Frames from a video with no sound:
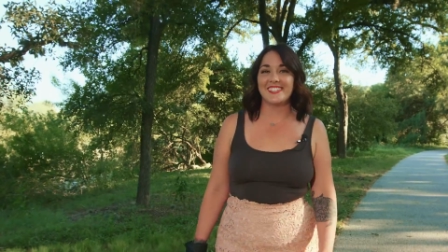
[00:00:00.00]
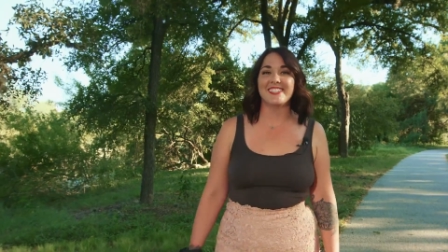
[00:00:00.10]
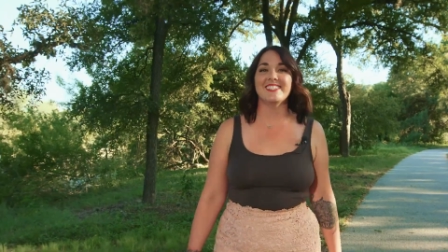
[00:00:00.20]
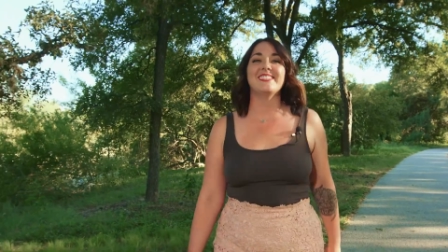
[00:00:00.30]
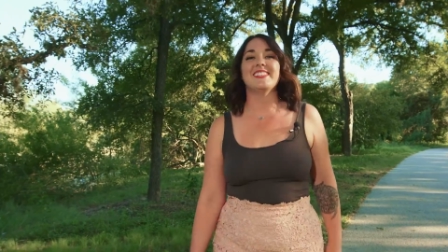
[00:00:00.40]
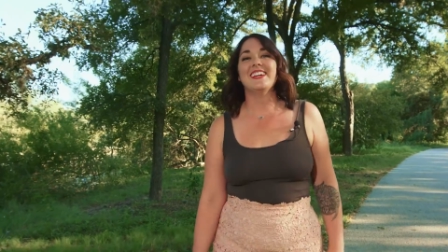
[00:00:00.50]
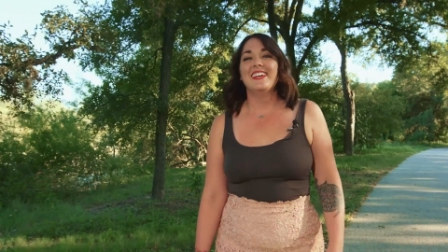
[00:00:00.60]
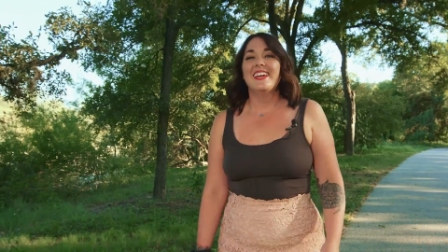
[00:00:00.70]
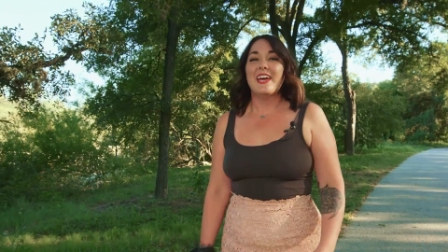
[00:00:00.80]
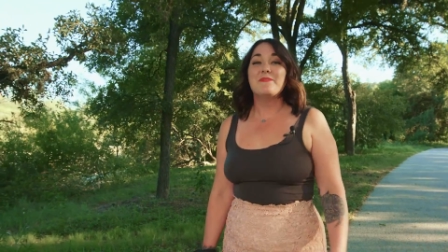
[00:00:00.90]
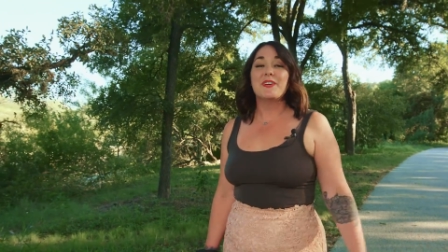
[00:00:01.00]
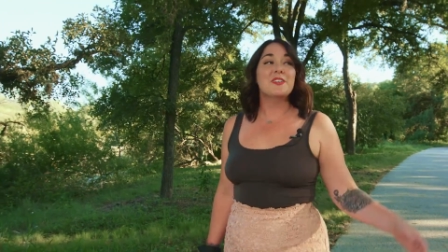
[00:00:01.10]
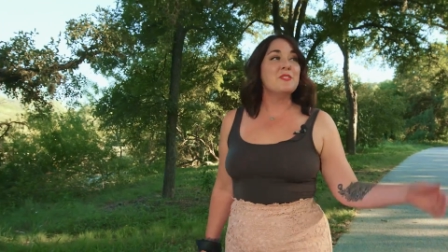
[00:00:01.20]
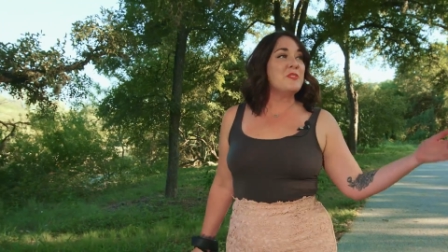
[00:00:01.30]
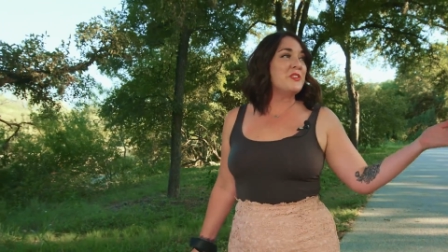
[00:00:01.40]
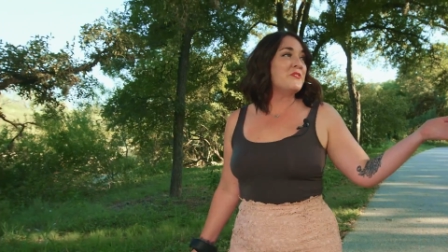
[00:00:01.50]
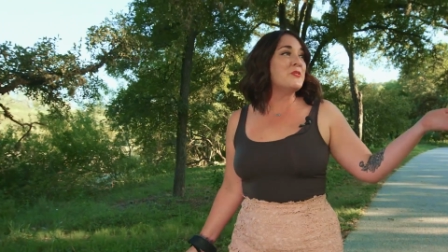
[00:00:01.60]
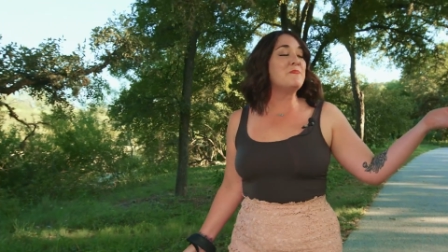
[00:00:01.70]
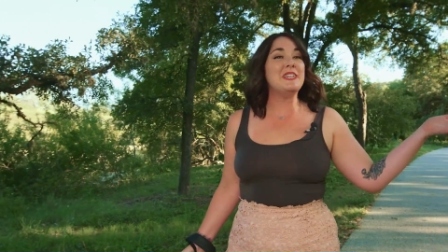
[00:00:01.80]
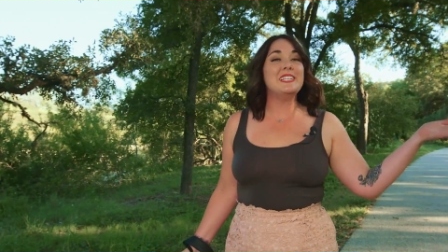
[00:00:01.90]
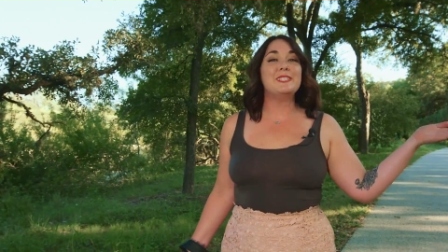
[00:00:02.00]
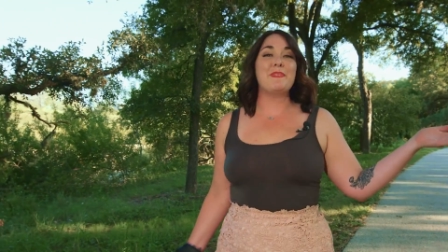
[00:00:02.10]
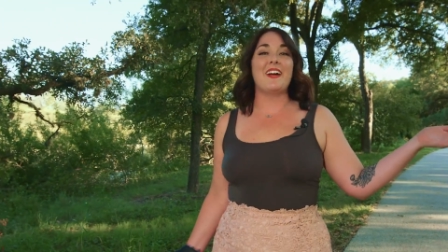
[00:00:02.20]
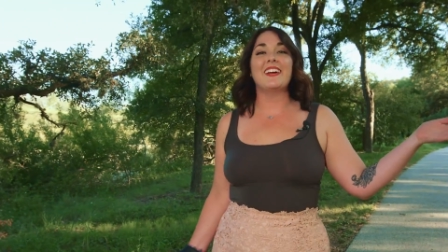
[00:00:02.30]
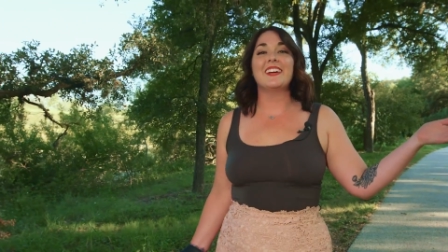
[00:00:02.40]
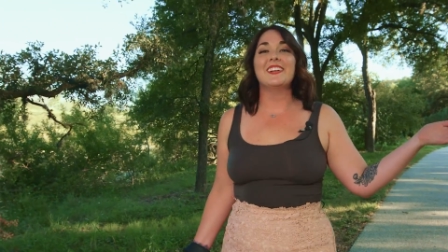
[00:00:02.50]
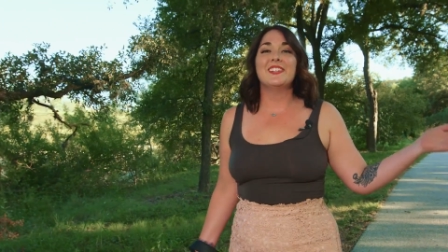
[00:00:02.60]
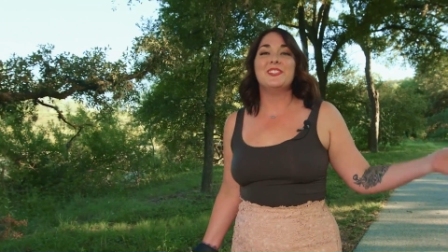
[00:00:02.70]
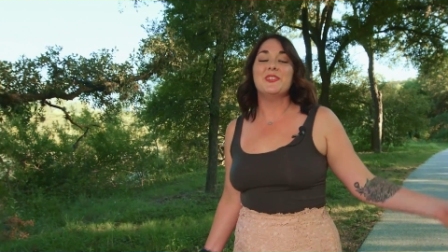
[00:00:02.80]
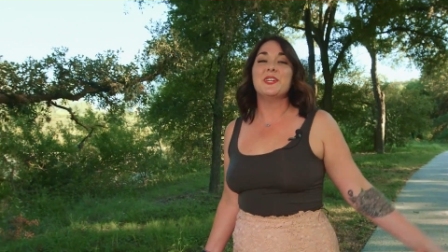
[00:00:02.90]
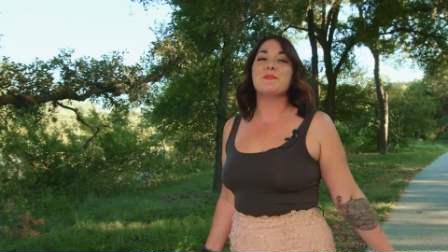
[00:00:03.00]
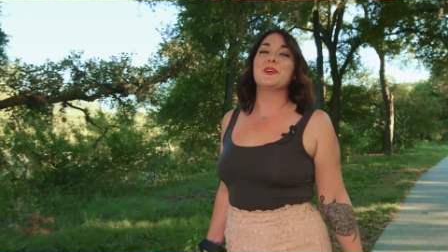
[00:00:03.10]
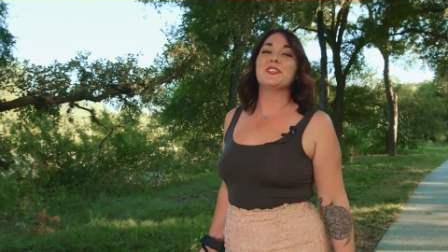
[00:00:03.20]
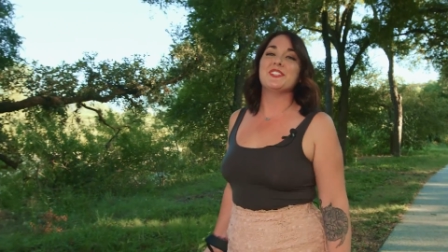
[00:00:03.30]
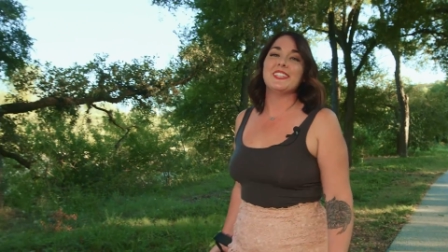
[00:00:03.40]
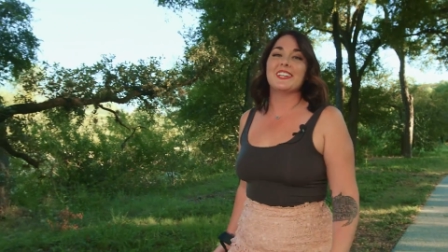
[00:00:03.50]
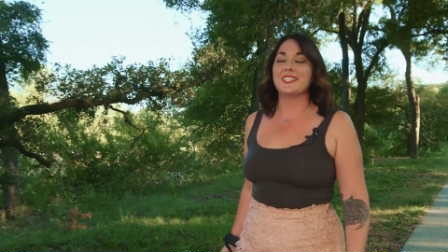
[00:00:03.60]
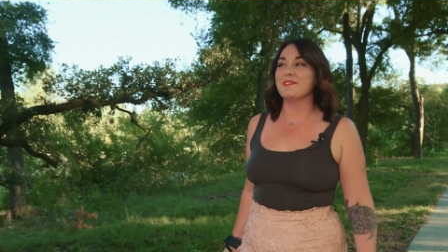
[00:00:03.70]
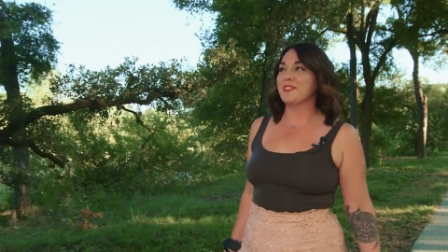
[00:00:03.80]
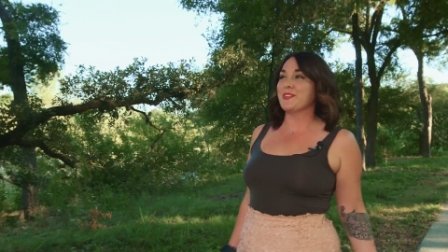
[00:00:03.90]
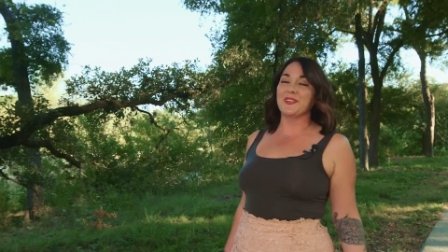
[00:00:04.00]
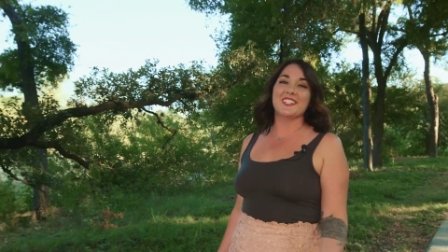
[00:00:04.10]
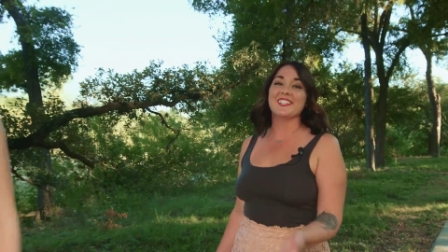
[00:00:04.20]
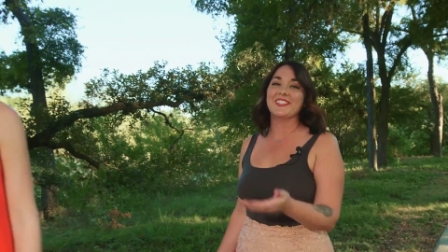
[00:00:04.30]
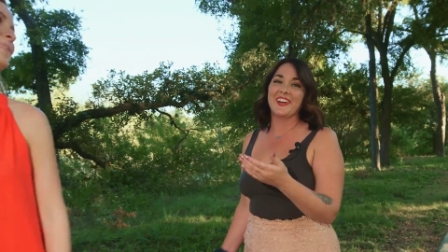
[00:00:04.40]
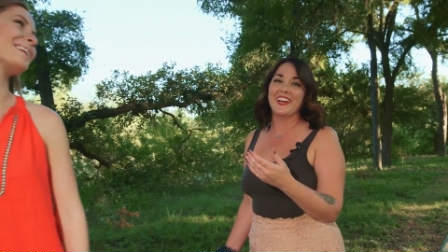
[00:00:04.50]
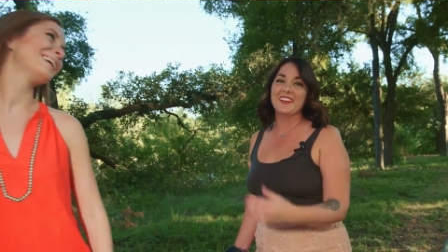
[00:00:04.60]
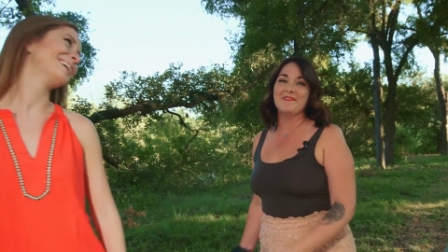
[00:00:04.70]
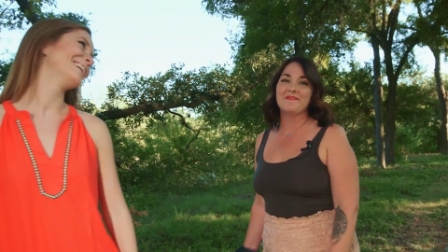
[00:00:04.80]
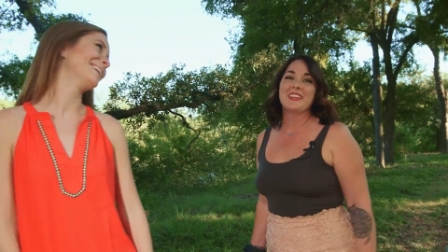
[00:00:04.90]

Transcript: Texas. And we're here in the beautiful Pease Park shooting a portrait session with the gorgeous Laura.